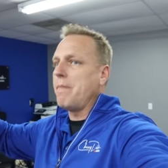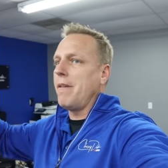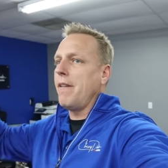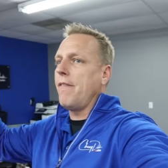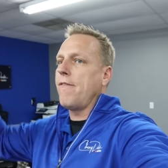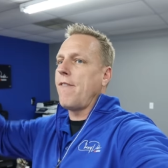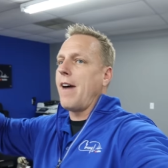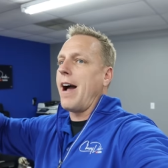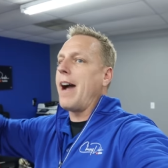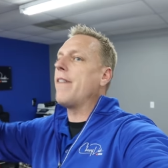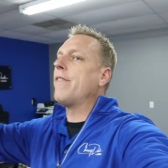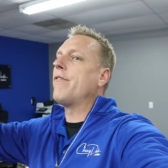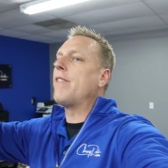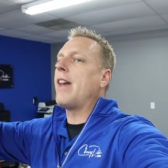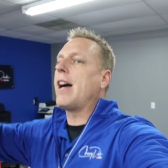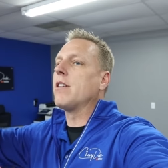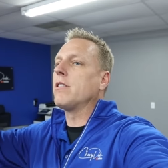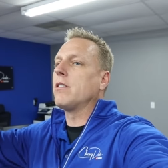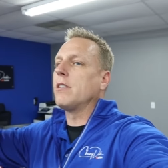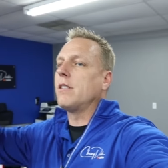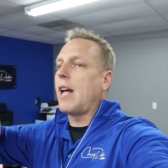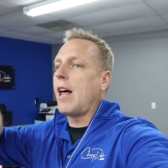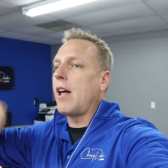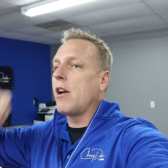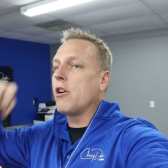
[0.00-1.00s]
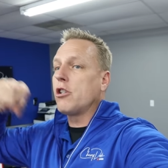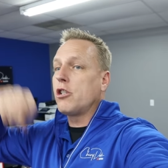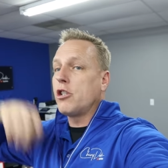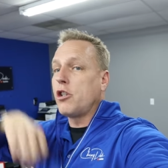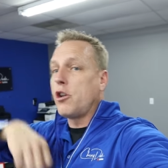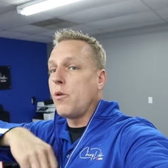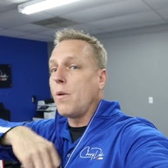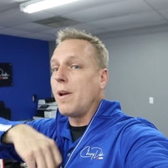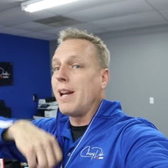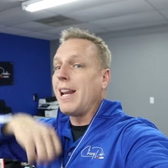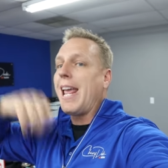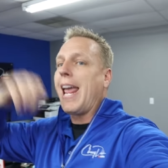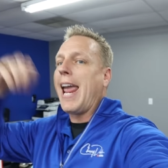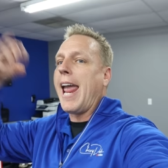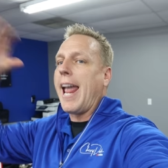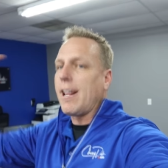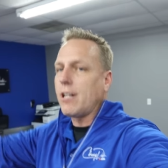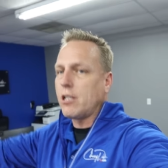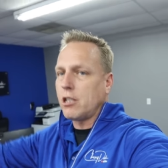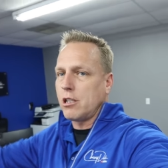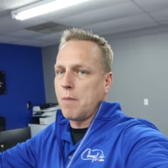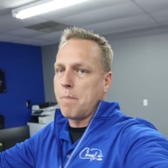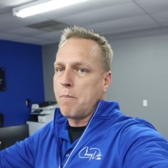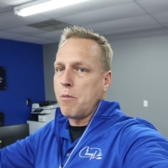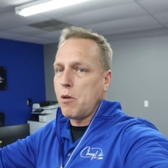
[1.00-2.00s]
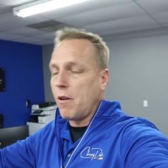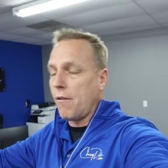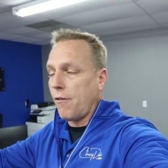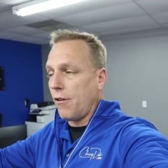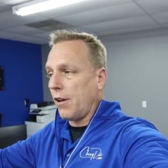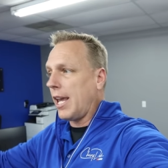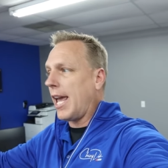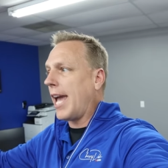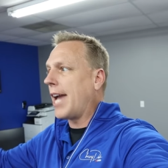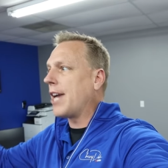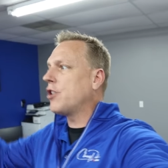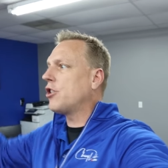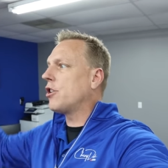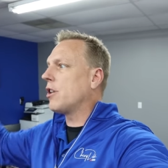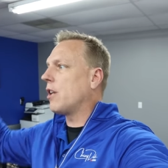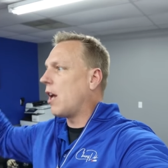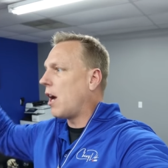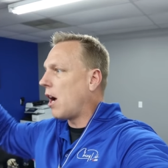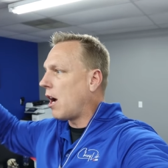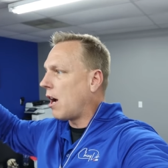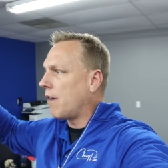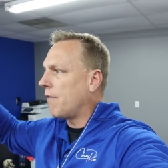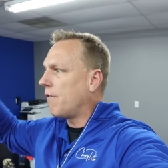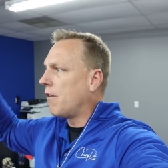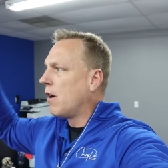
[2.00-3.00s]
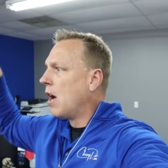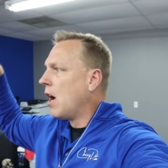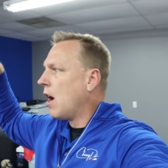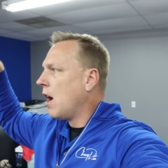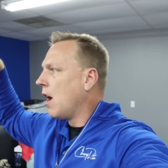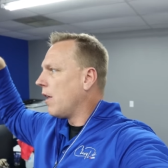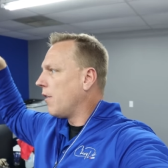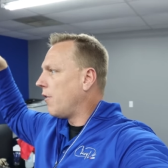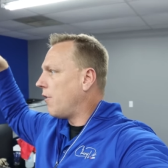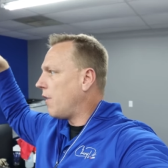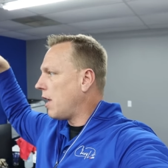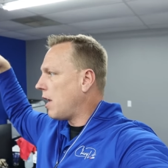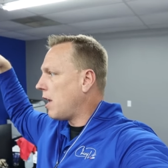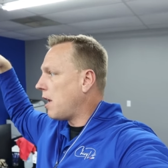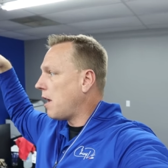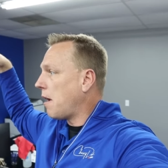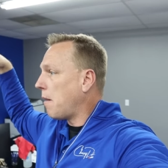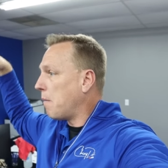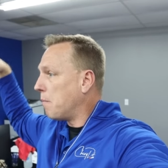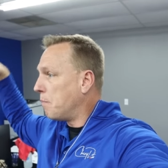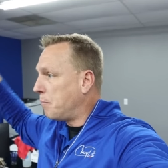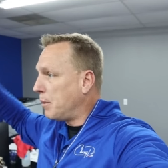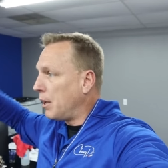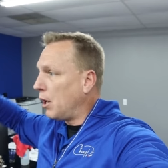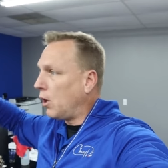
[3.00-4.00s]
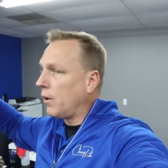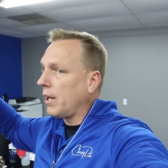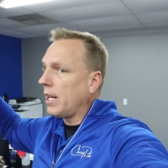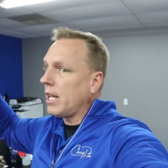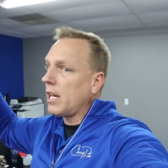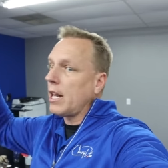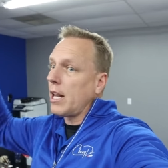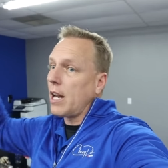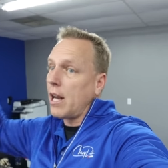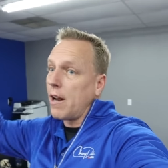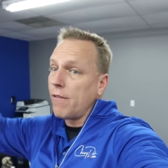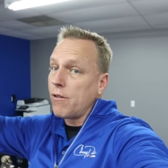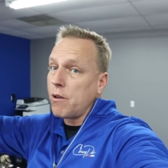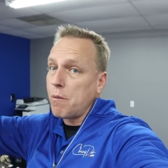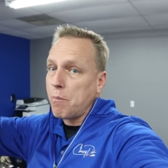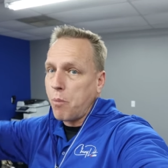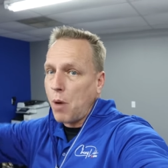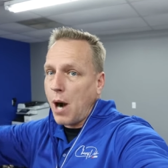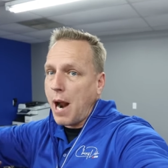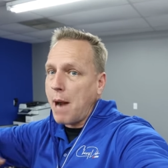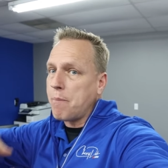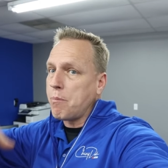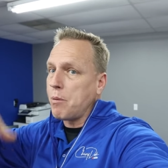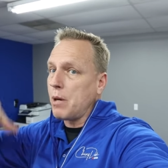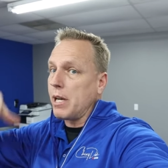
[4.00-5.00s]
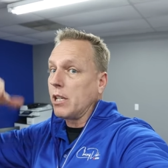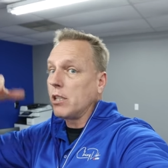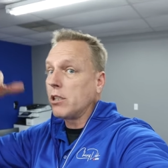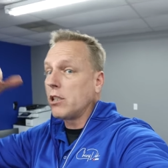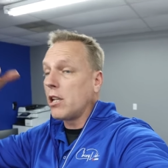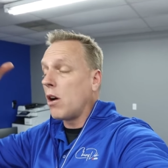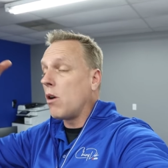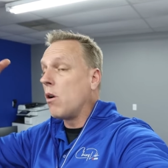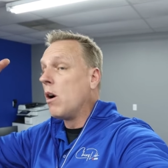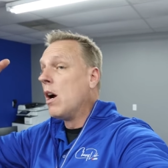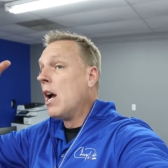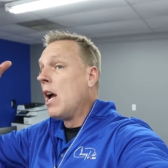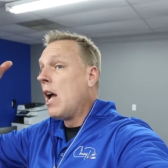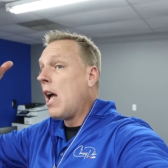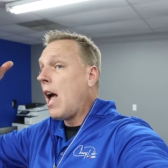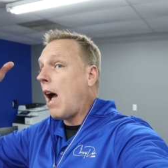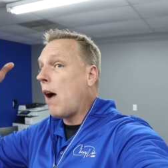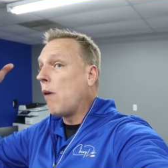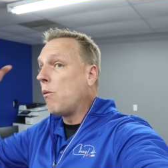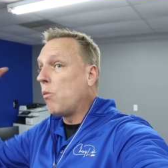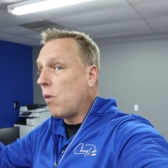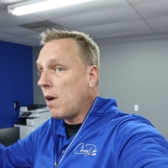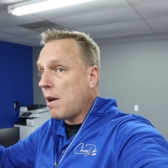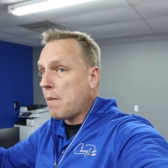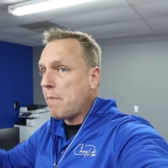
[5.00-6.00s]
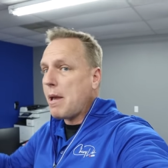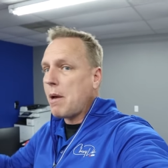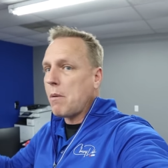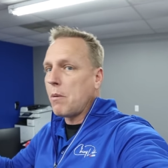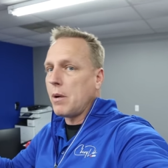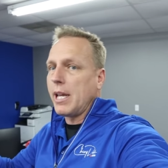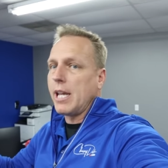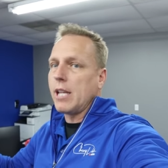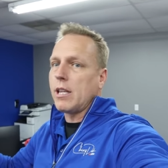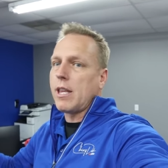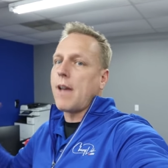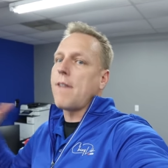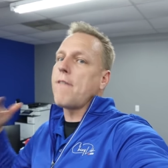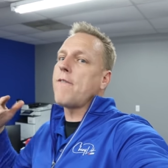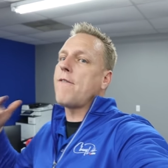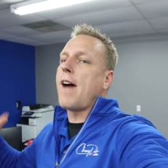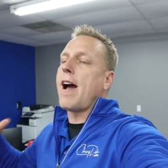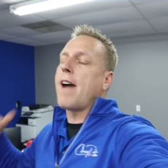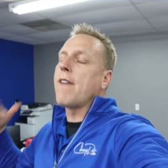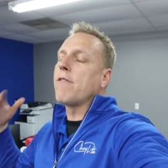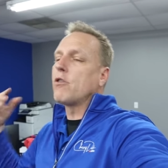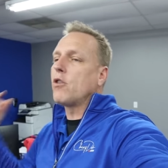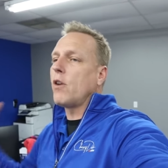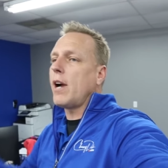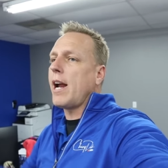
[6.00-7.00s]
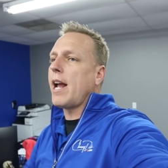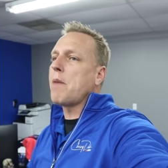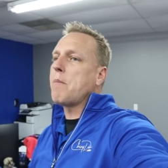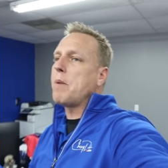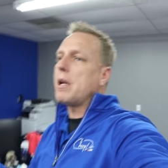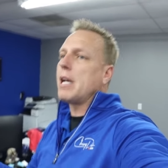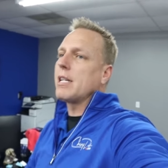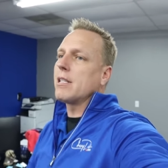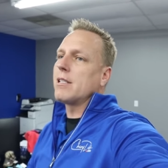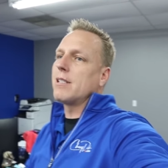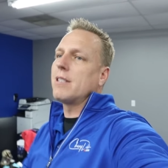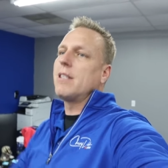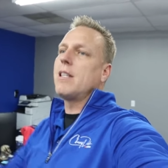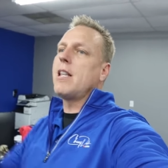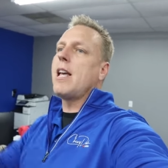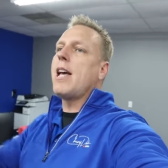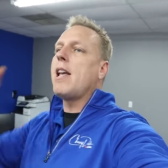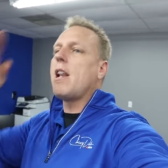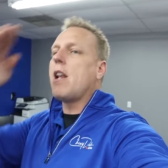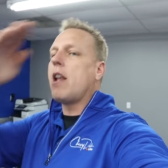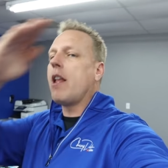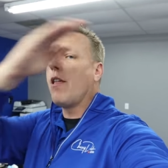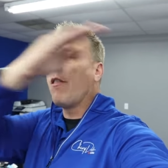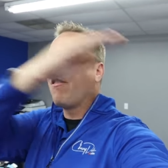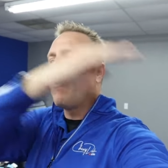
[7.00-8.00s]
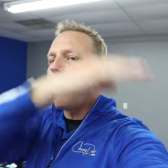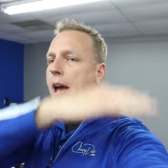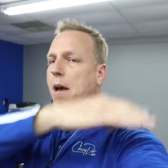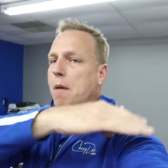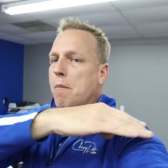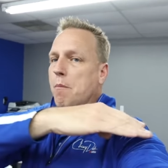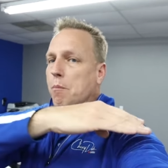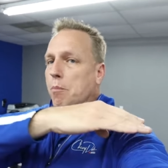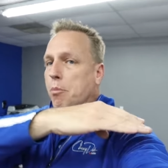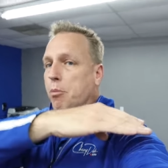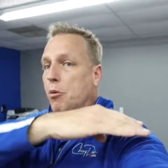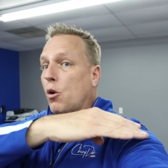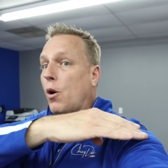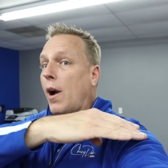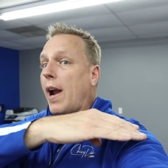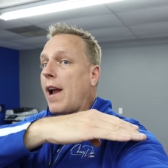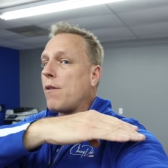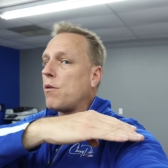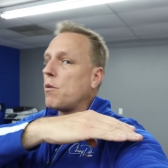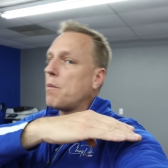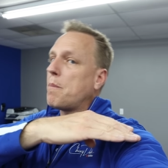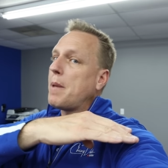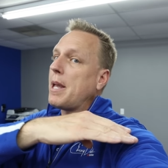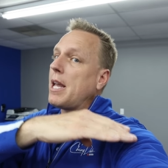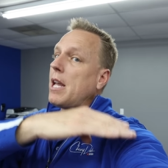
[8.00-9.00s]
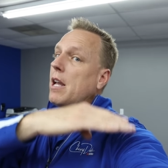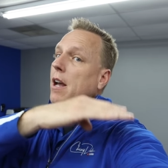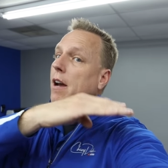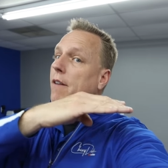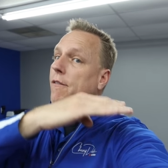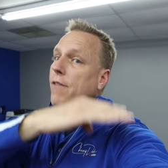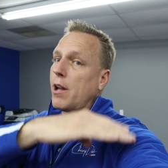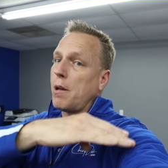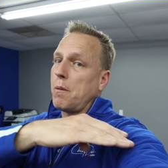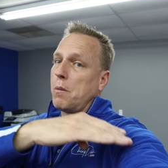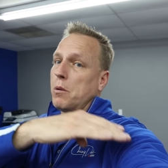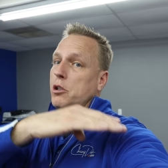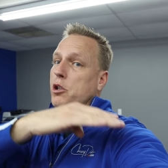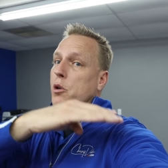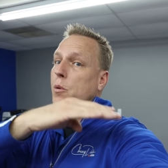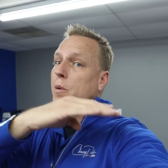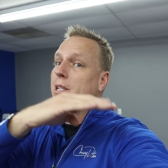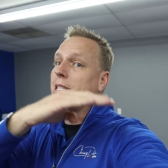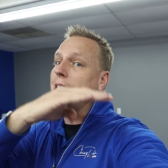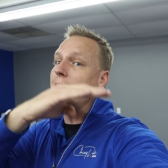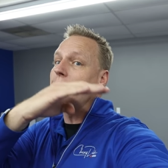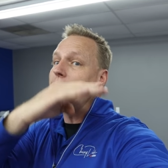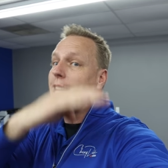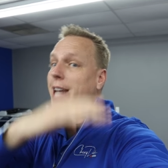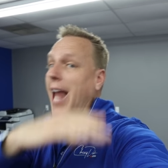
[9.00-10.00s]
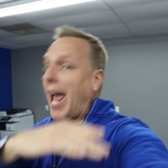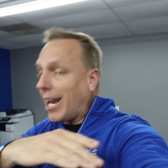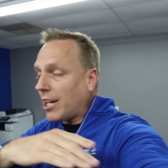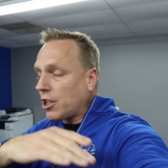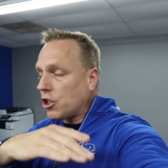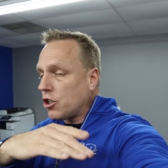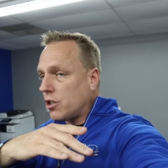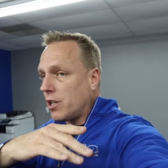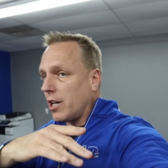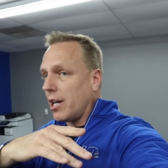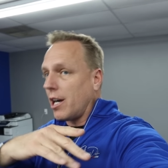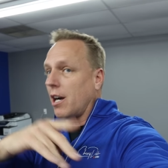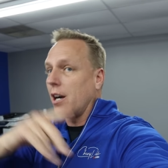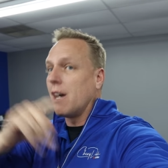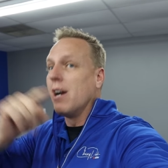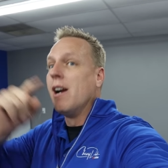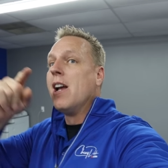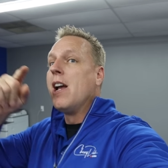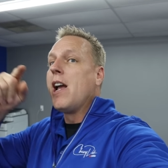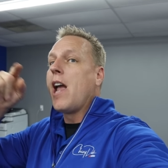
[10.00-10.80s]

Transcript: me five thousand dollars to enhance the beautification of the building and of the property. So I wanna be able to get that five grand, because then that grant will be available to us next year